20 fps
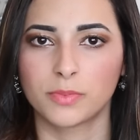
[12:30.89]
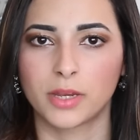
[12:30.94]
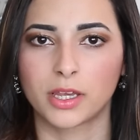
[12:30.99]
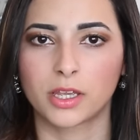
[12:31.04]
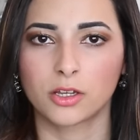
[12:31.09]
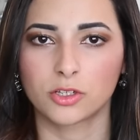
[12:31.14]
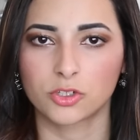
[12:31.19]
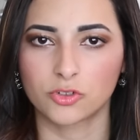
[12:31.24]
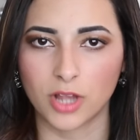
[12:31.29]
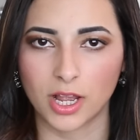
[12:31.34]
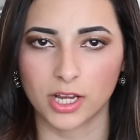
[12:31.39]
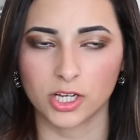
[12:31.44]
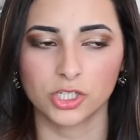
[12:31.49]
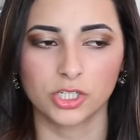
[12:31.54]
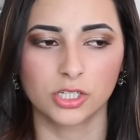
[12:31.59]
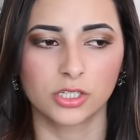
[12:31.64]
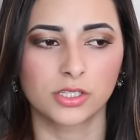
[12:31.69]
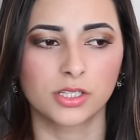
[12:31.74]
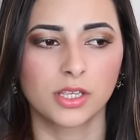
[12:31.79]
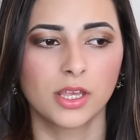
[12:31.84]
my
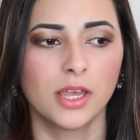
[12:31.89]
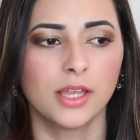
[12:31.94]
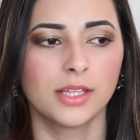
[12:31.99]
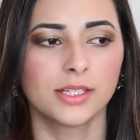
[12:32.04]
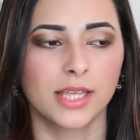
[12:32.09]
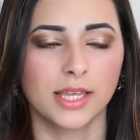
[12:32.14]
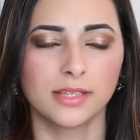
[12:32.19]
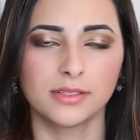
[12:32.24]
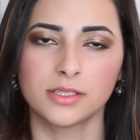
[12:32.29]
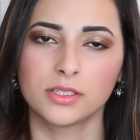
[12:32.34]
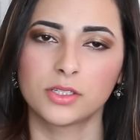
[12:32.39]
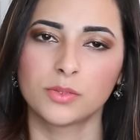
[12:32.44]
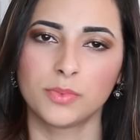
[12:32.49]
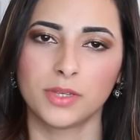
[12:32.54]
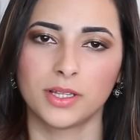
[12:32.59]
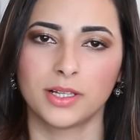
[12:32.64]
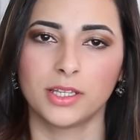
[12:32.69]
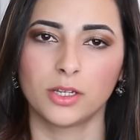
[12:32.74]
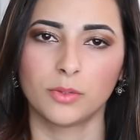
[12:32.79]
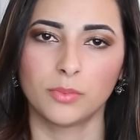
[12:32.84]
contractions tended to
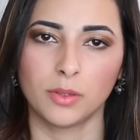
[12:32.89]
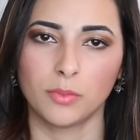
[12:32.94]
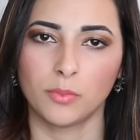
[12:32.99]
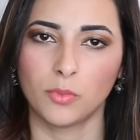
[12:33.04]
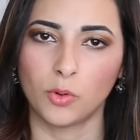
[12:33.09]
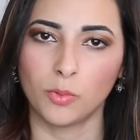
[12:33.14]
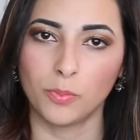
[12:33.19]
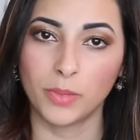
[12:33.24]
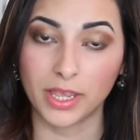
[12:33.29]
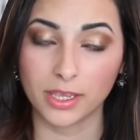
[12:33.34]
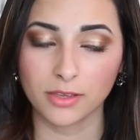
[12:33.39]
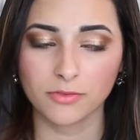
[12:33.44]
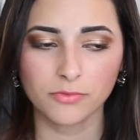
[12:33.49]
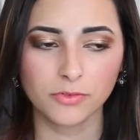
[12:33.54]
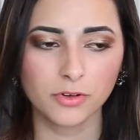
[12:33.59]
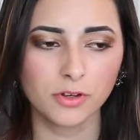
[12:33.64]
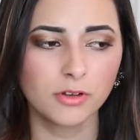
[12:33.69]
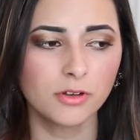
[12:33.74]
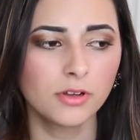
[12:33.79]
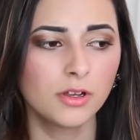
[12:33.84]
be a little bit more
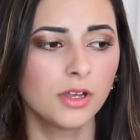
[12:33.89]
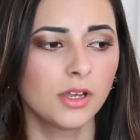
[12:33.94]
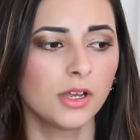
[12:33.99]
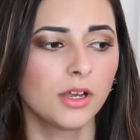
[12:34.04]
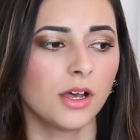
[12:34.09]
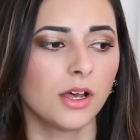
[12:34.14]
painful,